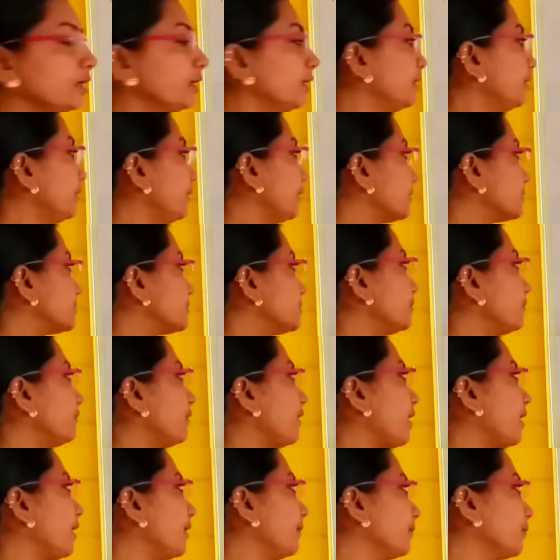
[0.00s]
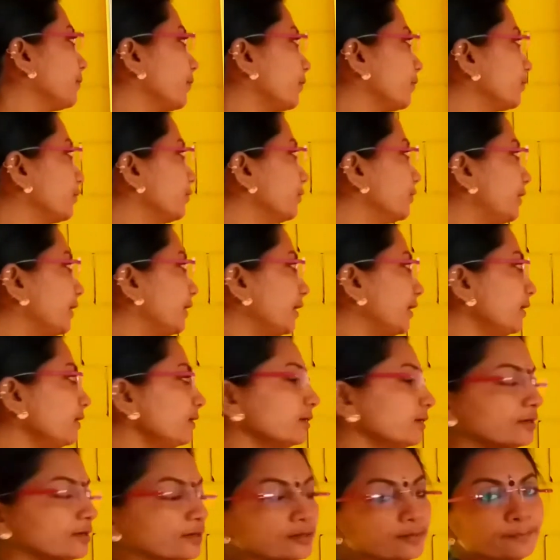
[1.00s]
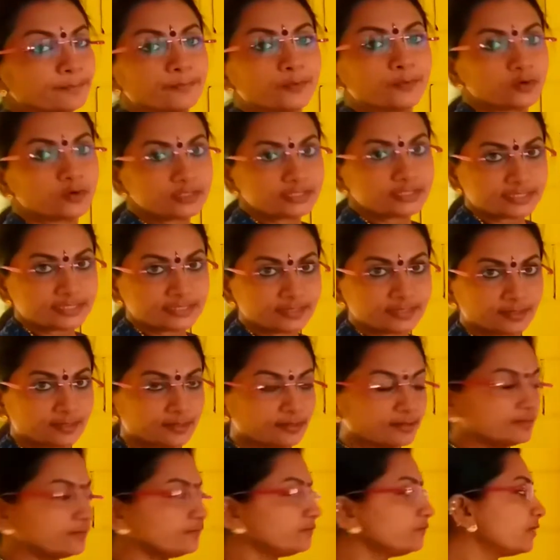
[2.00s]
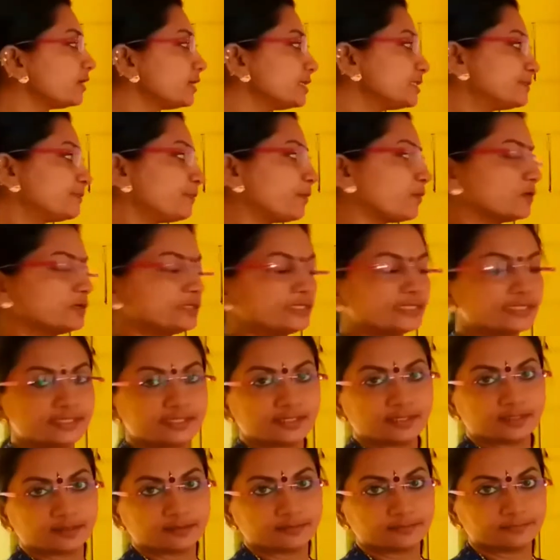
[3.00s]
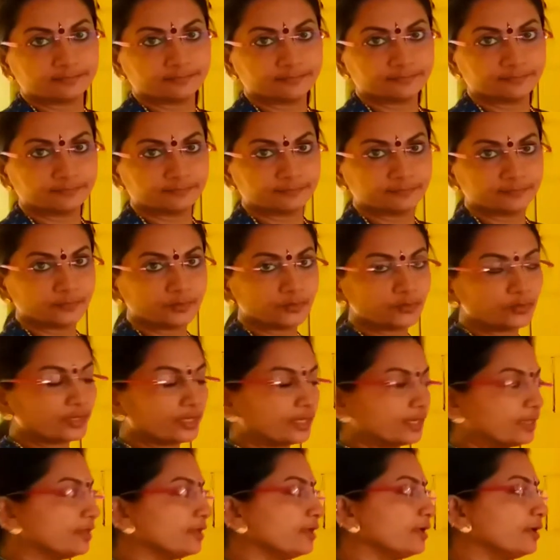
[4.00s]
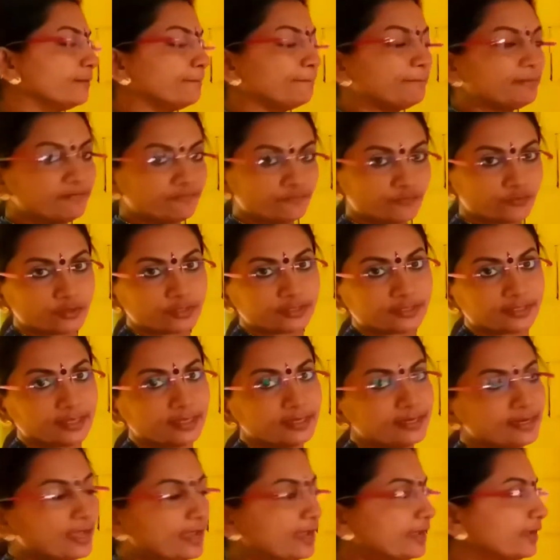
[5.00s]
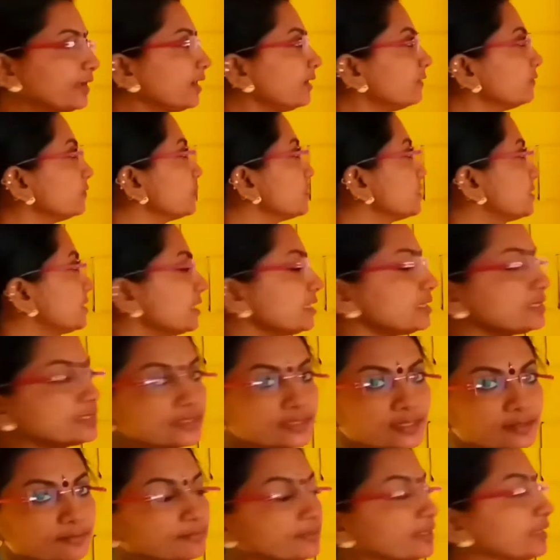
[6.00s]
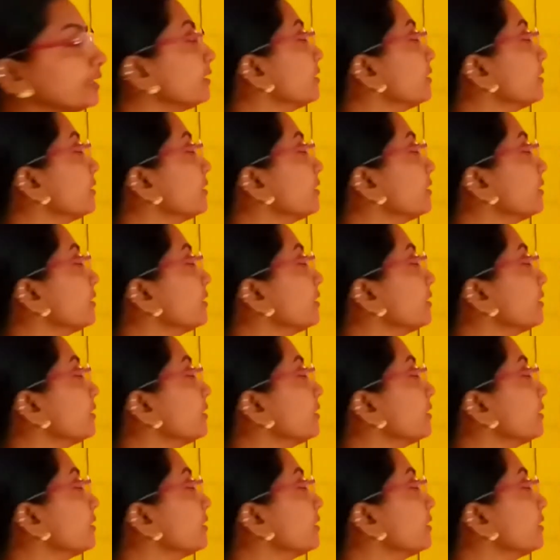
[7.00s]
Next, I am going to take Pole star. What's pole star? Okay, before that I have to say something.